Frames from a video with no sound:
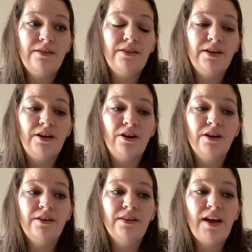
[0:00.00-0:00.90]
the
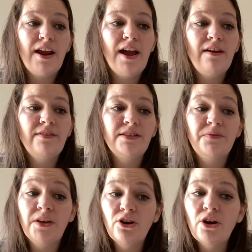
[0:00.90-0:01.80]
yarn that I have. It's
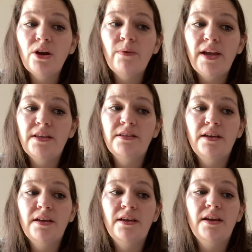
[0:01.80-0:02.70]
fingering weight.
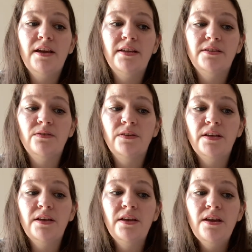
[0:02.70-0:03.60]
It's
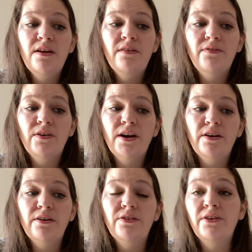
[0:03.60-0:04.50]
only
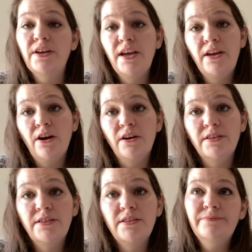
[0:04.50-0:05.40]
438
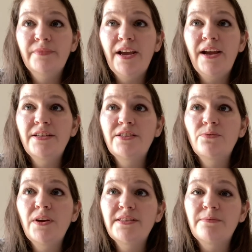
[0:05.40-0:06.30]
yards. I just
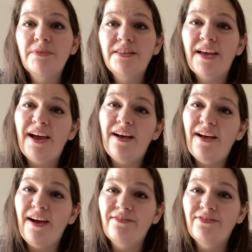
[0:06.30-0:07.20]
want something that I'll
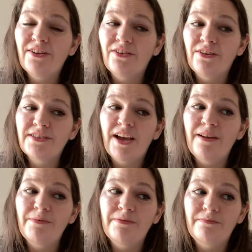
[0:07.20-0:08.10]
have for a long
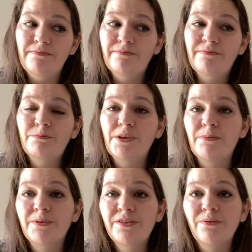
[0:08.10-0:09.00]
time and be
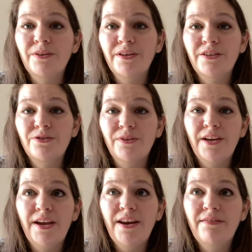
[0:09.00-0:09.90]
able to really enjoy
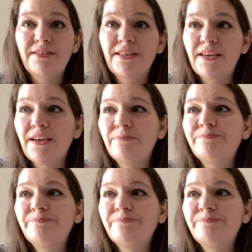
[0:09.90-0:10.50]
it. And I was thinking